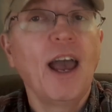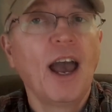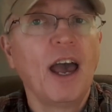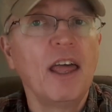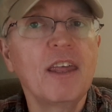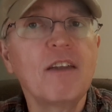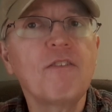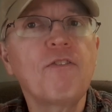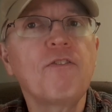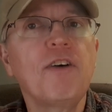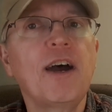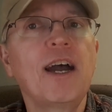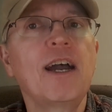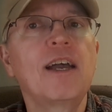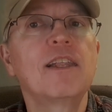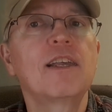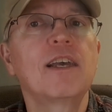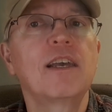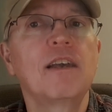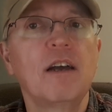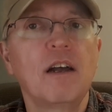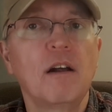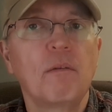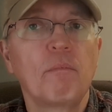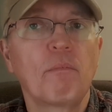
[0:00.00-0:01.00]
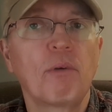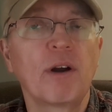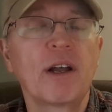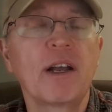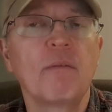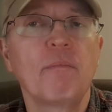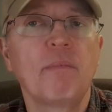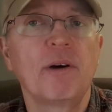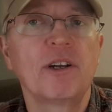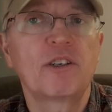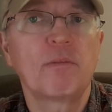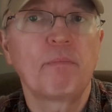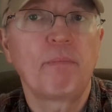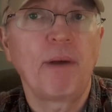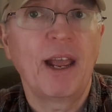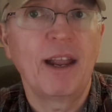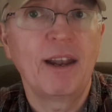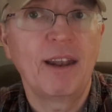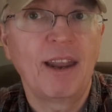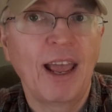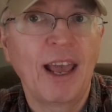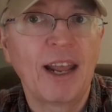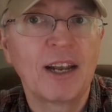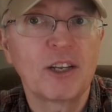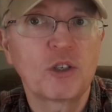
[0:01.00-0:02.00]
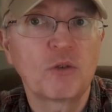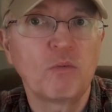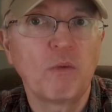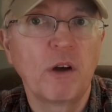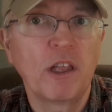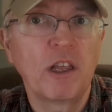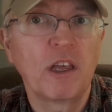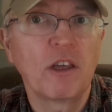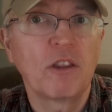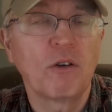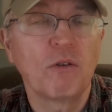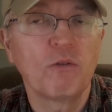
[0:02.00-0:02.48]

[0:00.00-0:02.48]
And then finally, bring a bunch of bandanas with you.